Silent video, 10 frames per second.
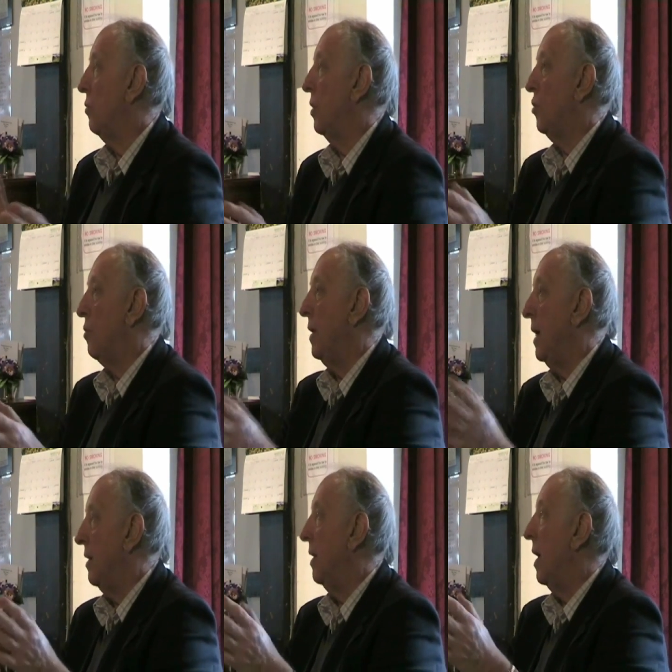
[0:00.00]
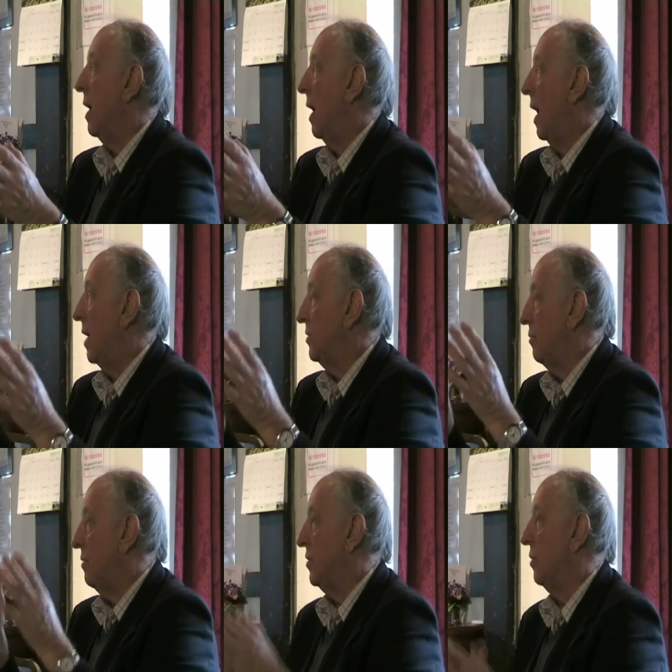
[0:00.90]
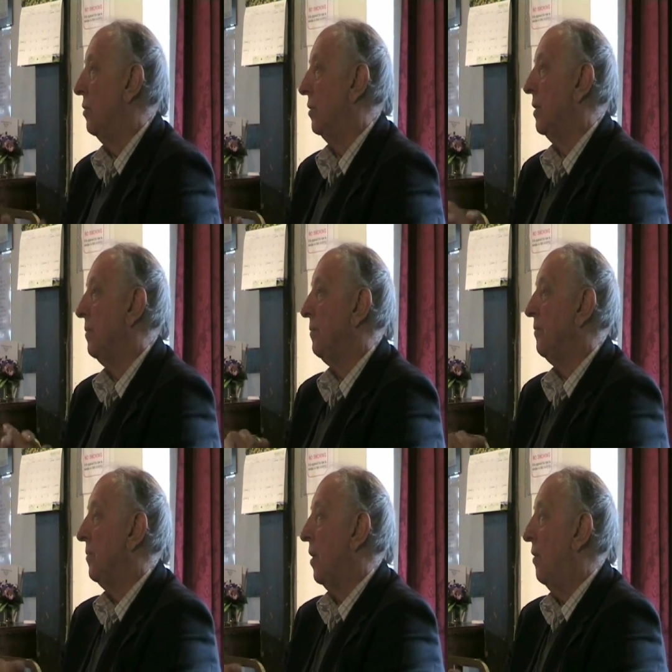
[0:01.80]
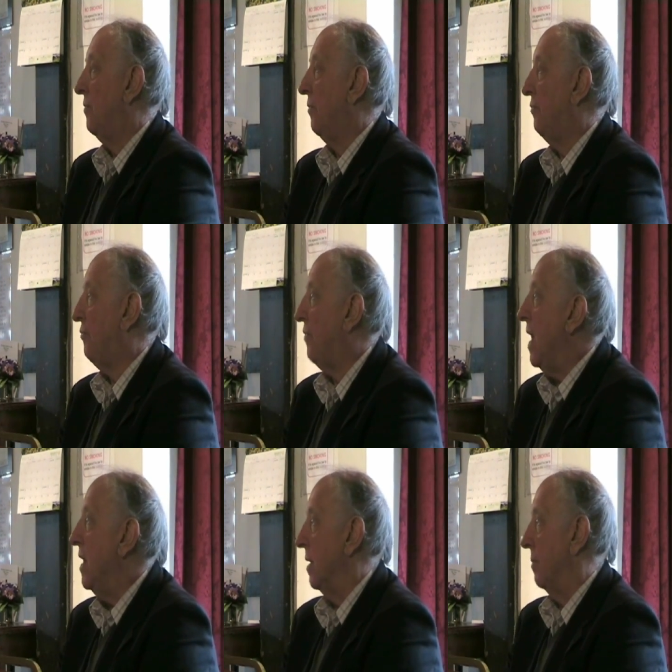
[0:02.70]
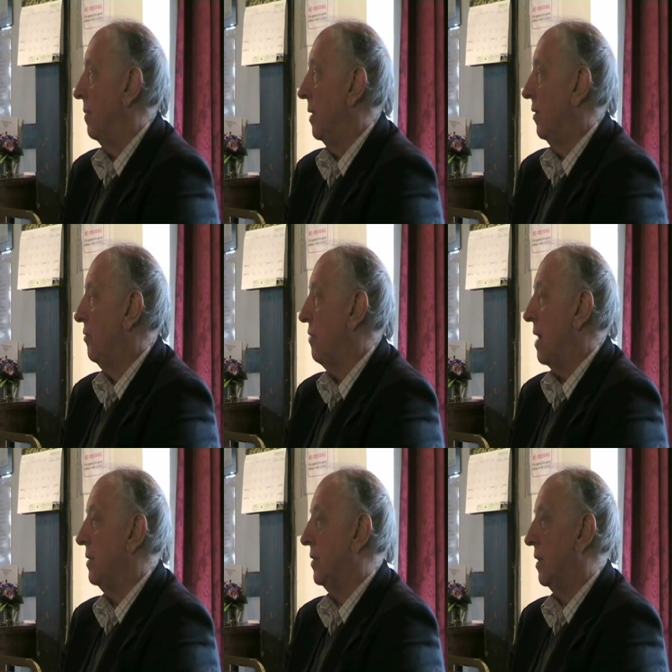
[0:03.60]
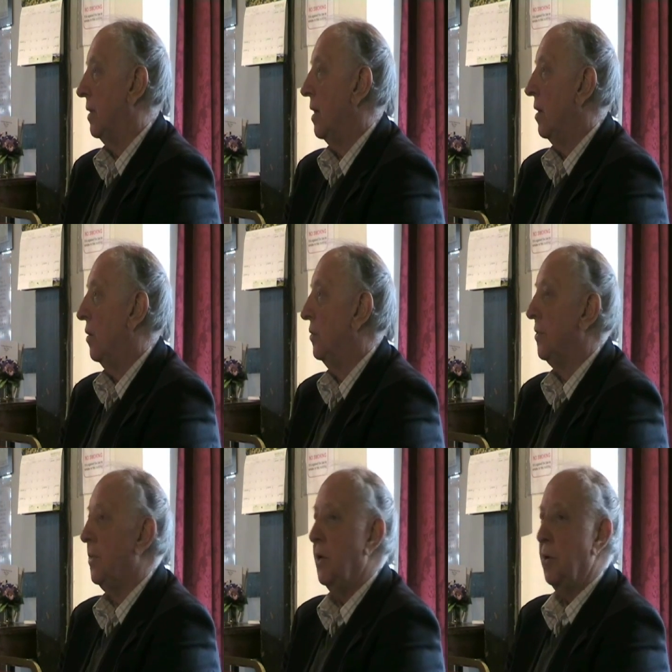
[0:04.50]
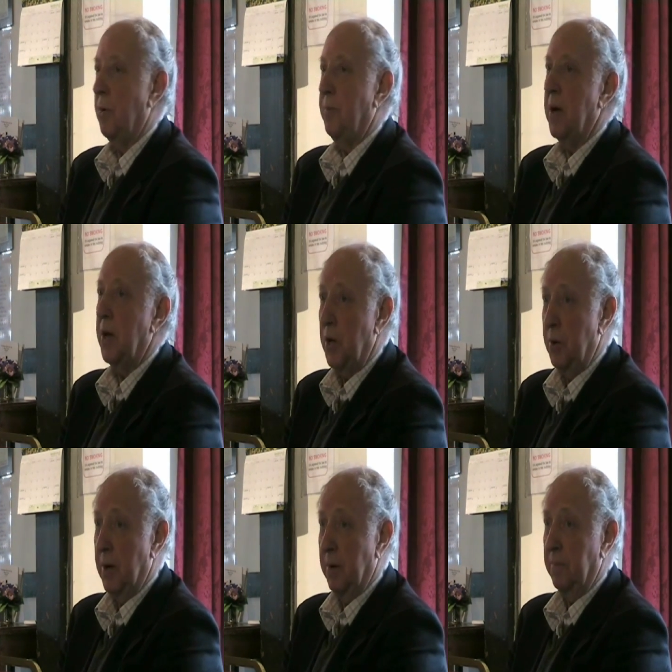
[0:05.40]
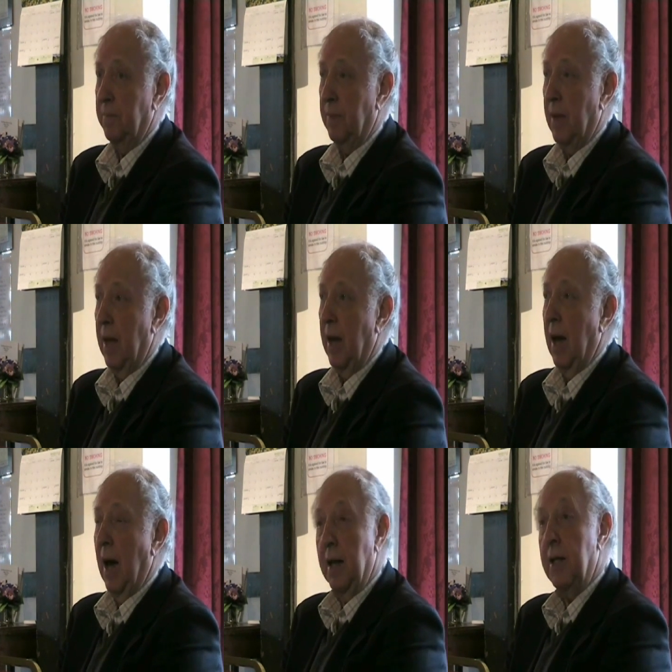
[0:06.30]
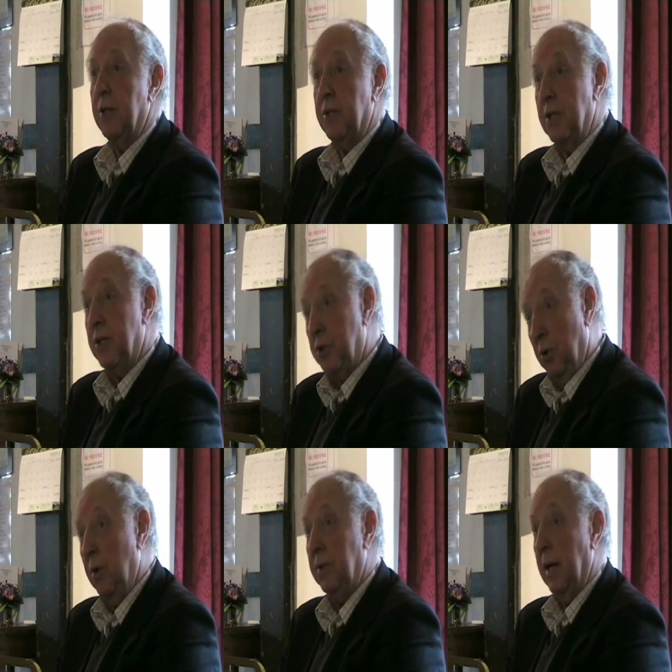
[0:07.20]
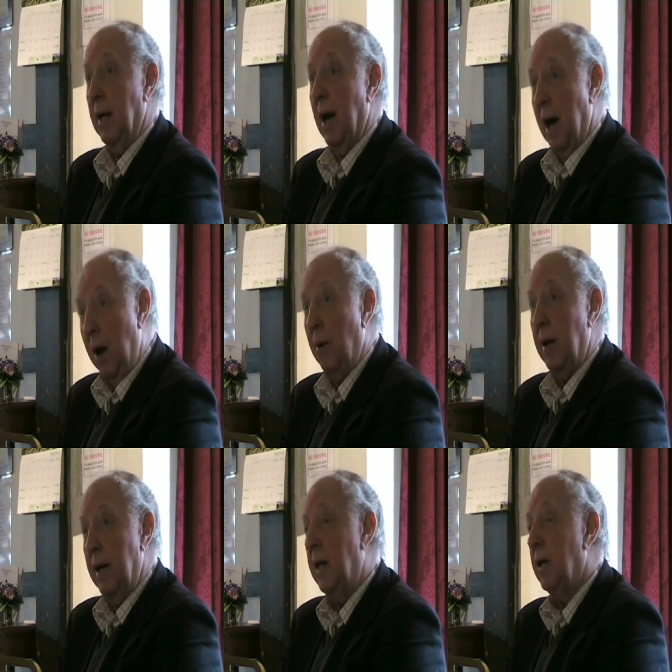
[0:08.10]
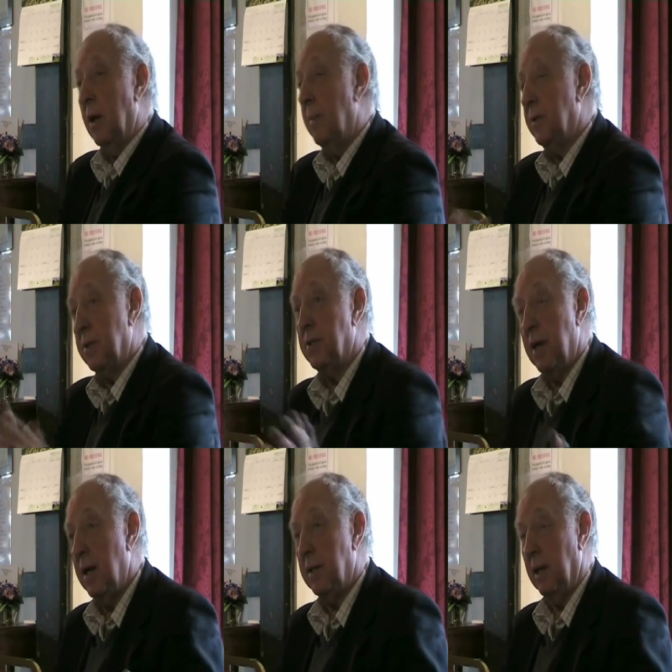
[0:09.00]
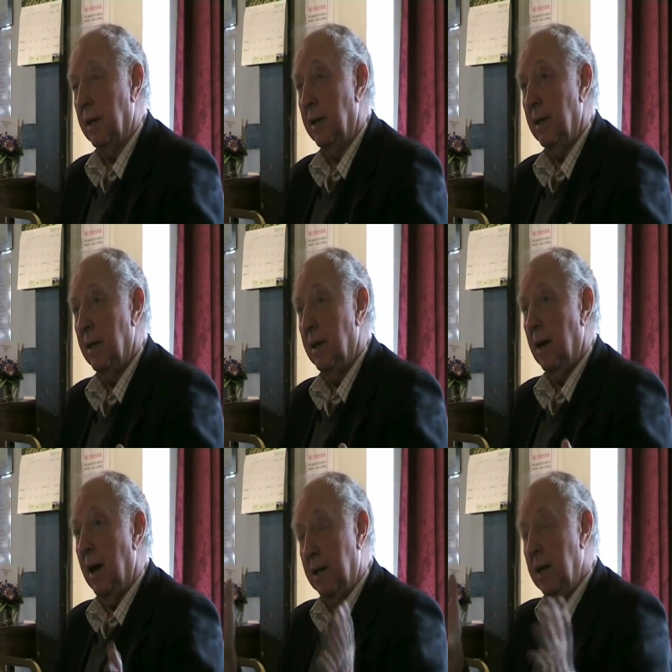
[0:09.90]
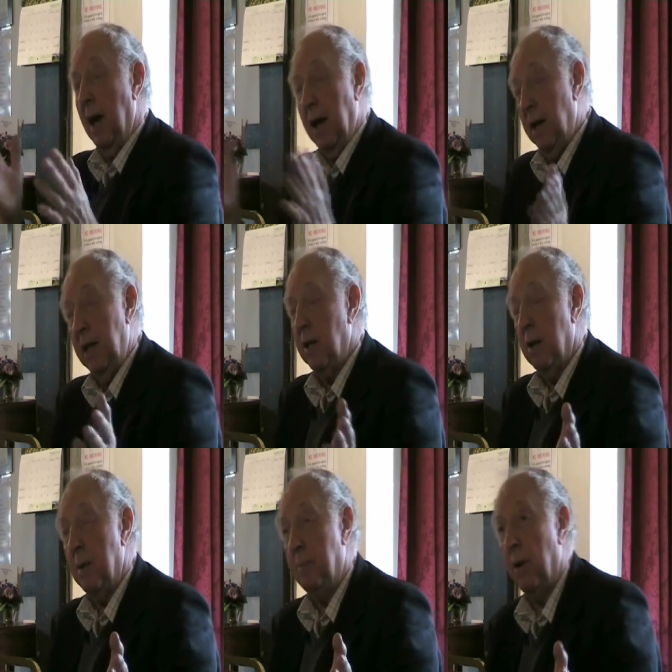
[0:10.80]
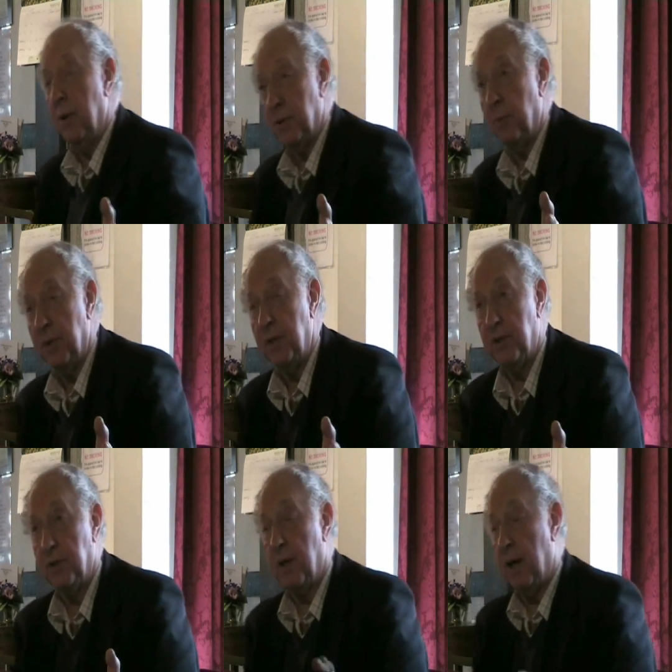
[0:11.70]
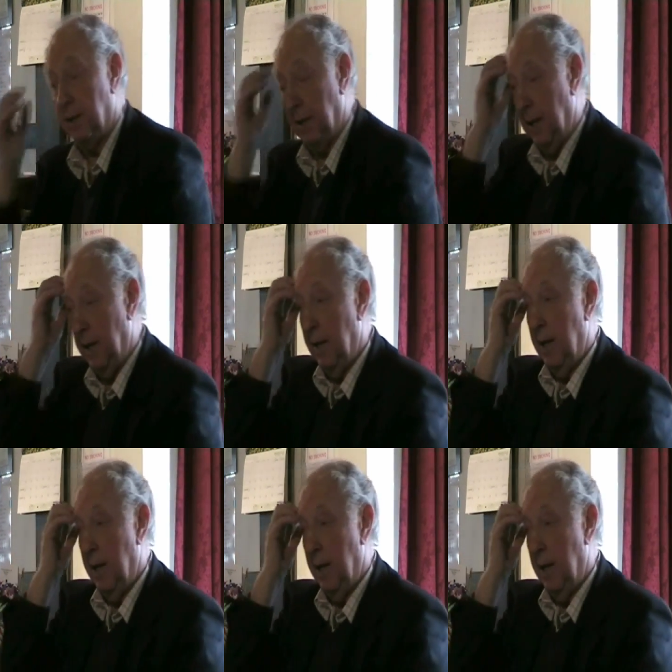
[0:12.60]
who are coming in as a result of the freedom granted under the European Union. And it's distorting our economic society, our economic policy within society.